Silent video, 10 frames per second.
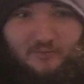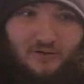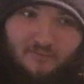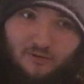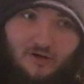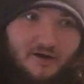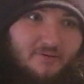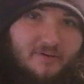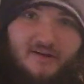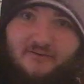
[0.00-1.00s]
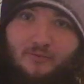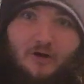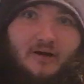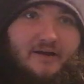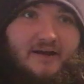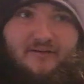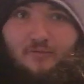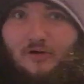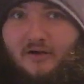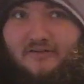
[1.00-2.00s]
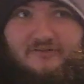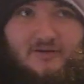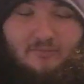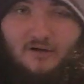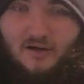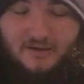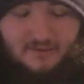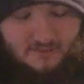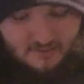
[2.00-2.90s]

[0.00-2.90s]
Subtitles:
you put Braun up against Brock and have Braun defeat Brock.